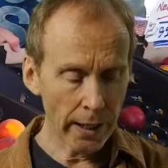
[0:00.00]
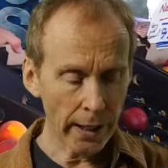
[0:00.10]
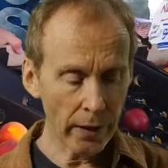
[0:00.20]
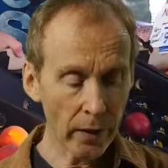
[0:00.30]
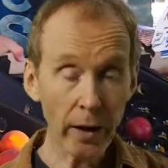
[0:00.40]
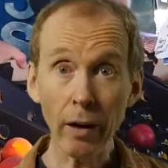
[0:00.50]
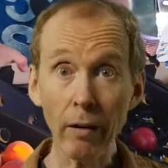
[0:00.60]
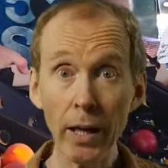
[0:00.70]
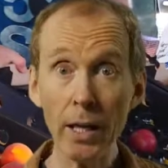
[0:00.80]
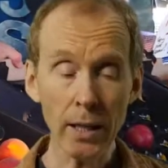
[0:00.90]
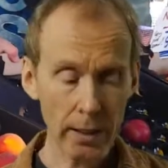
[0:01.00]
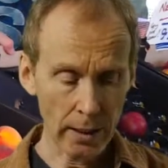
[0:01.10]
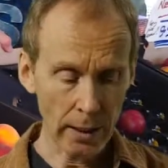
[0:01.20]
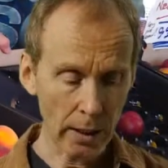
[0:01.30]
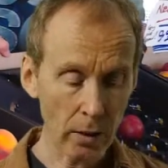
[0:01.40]
and there it is.
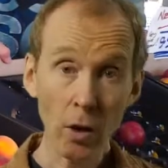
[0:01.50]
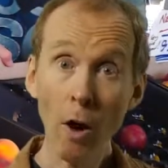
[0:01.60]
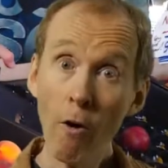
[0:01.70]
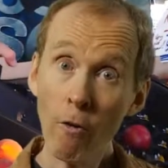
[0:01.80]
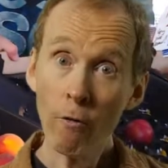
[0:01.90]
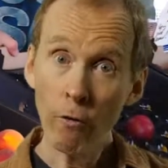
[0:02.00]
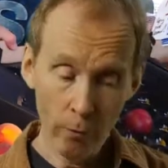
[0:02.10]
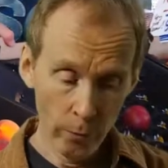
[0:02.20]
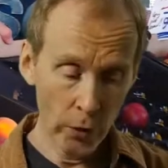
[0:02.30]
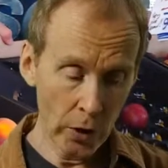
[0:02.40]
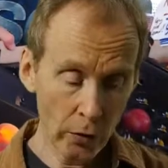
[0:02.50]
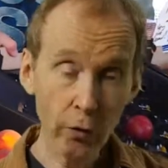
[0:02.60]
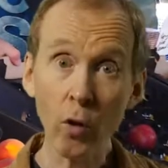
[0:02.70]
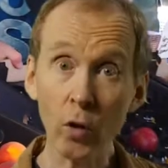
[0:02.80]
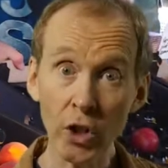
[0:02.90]
You know, there's there's
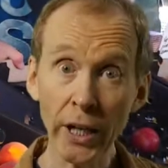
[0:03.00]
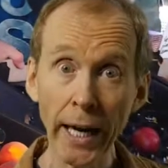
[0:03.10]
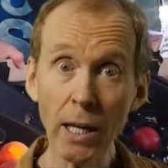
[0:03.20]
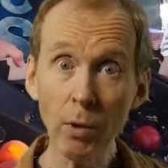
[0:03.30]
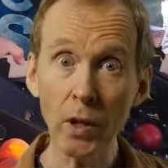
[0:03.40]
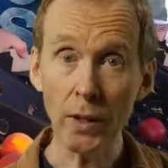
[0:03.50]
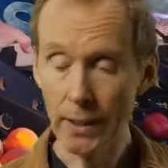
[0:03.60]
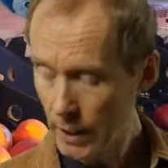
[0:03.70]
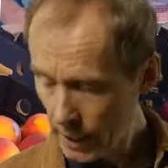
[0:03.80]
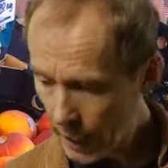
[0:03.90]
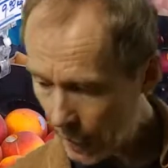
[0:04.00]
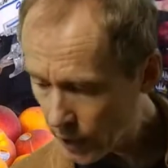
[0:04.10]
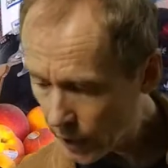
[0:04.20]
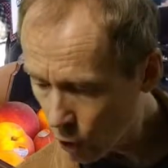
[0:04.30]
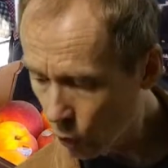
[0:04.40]
four chambers. And
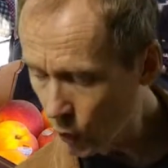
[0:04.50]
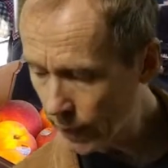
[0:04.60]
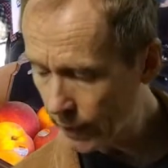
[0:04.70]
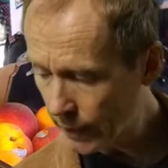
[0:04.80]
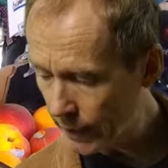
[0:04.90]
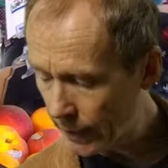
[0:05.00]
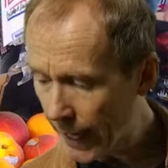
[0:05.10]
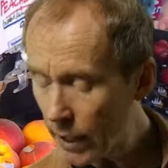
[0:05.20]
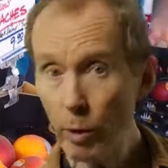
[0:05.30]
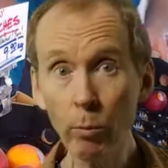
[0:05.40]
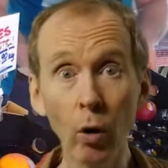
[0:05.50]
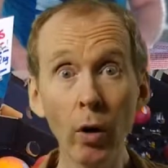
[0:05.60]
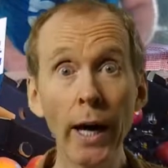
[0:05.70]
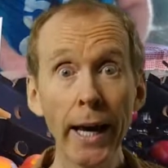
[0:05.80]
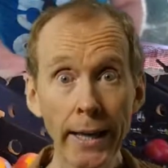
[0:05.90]
then you look in the anatomy
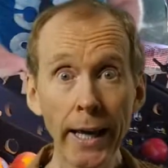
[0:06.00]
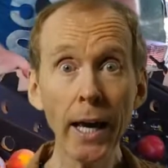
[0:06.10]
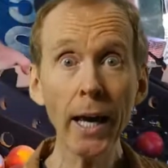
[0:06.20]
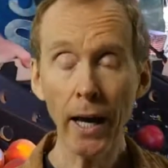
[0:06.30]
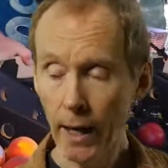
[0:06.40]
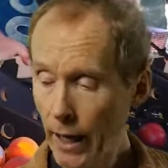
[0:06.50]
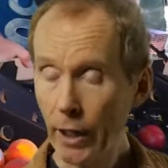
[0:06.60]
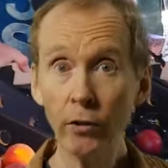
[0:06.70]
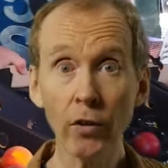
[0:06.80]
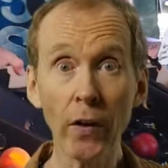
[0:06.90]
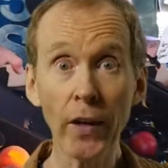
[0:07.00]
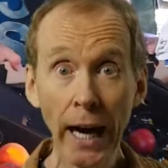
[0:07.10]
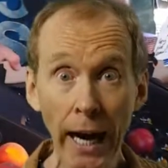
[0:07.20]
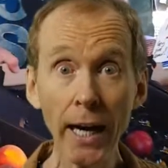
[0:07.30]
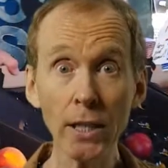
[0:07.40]
book, yeah, and you find that
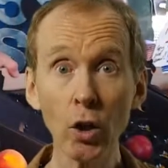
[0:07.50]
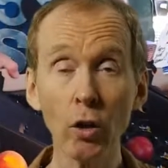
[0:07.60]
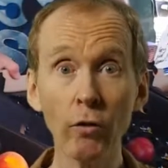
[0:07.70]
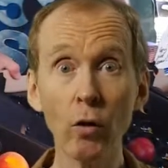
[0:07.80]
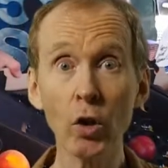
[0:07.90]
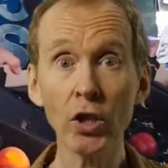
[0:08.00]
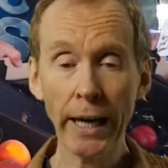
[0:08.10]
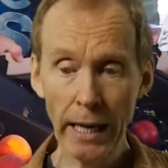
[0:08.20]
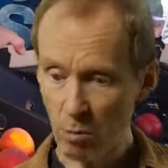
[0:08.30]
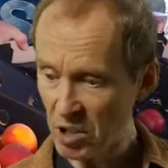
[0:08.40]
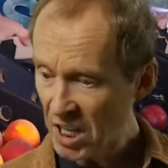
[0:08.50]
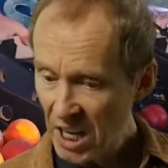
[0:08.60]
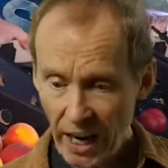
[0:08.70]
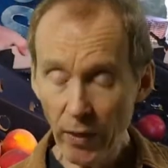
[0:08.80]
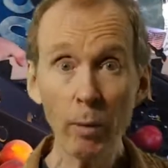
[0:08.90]
heart's got four chambers
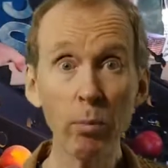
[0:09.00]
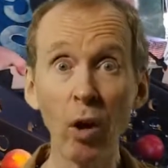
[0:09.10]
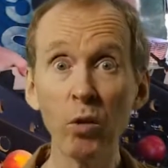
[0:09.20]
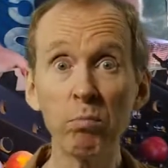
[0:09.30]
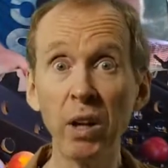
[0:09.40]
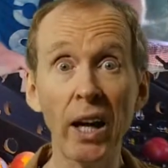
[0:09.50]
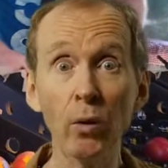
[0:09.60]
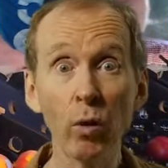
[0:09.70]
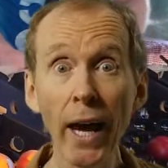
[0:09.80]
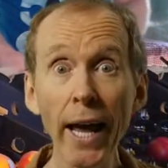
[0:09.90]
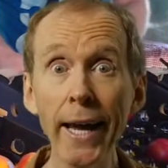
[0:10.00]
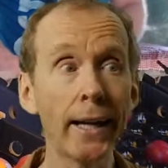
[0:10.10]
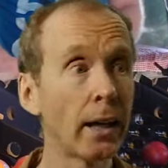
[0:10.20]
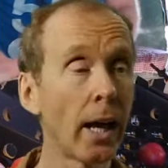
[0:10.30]
and they're both blood red.